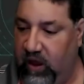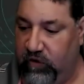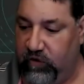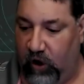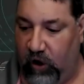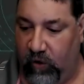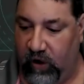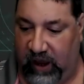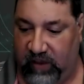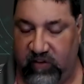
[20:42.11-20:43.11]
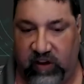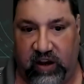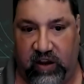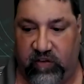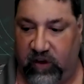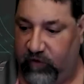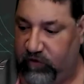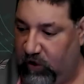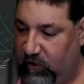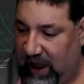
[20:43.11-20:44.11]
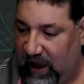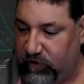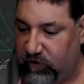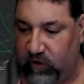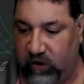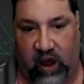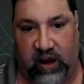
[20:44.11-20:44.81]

So in the data itself. So absolutely not.